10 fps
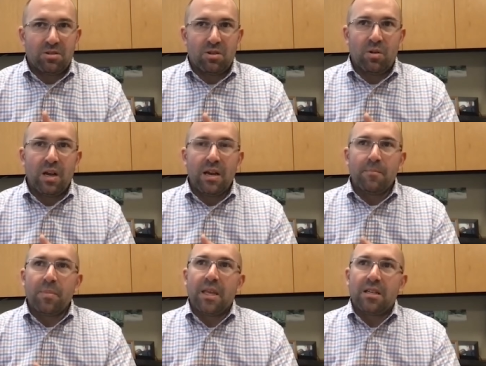So
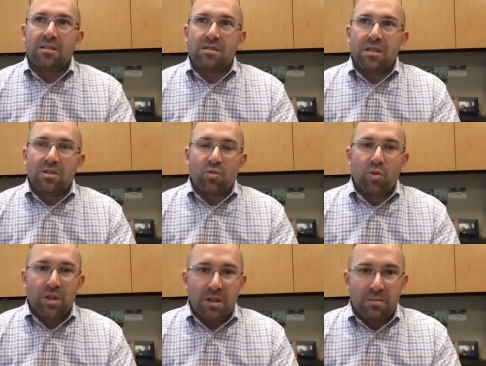it's
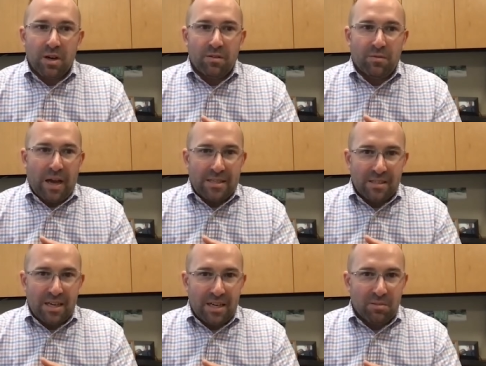really been a
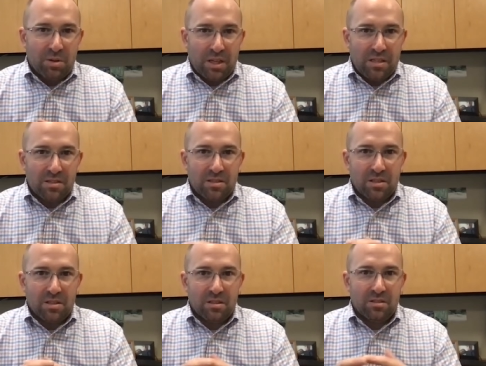fascinating place
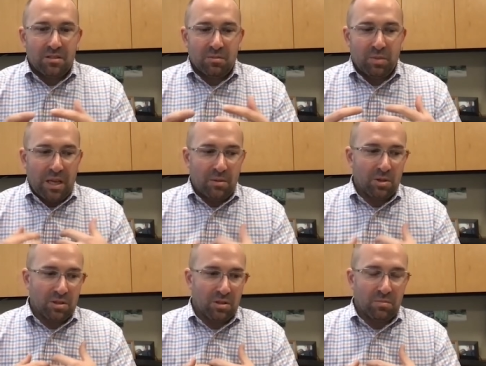to be
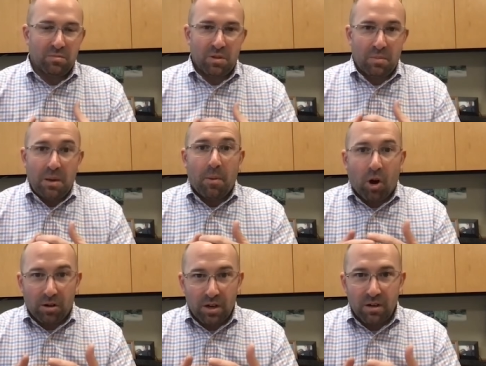able to be a
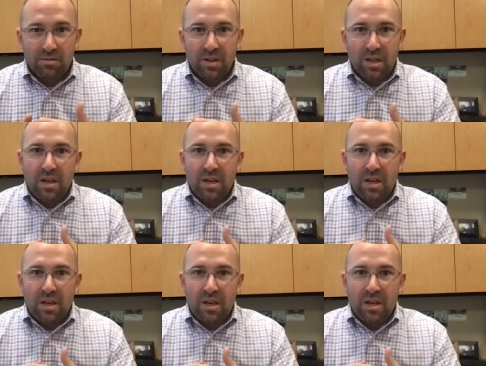part of.